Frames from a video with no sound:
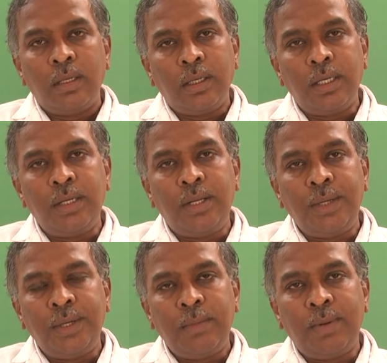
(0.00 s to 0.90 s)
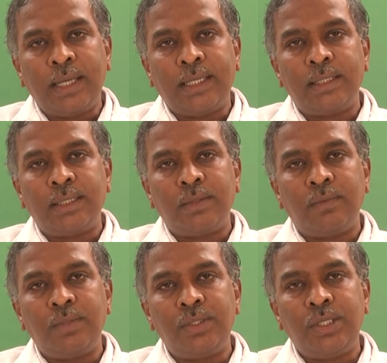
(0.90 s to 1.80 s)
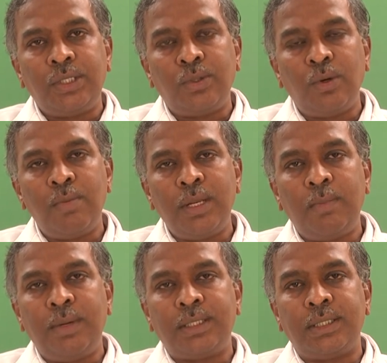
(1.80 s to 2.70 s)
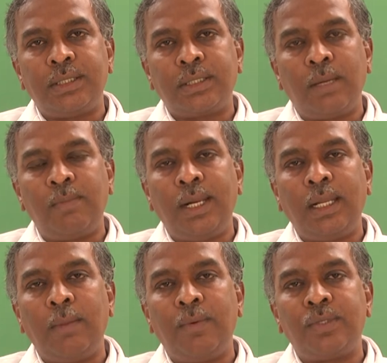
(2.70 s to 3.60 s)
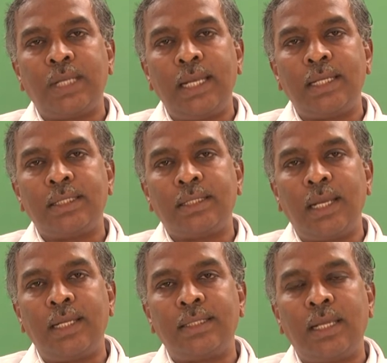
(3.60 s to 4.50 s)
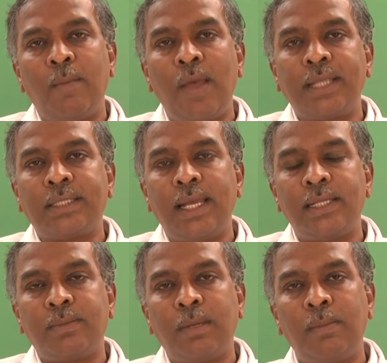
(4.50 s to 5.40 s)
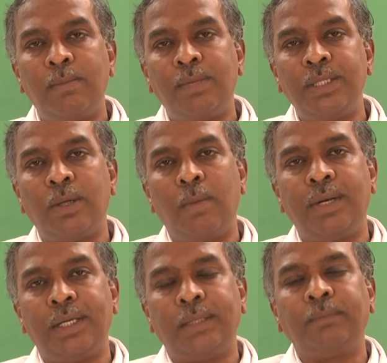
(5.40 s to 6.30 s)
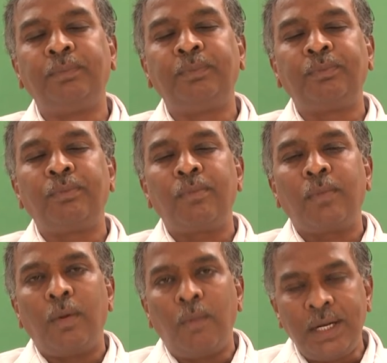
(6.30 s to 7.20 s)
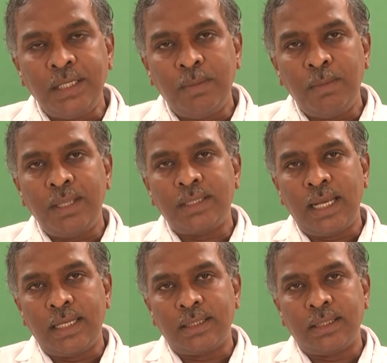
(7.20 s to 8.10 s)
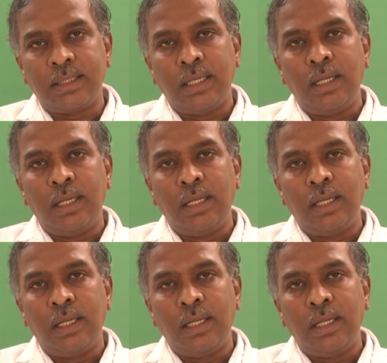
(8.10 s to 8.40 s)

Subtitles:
In day-to-day practice, we see so many patients complaining about sinus, I am having sinus problem, please operate. What is meant by sinus?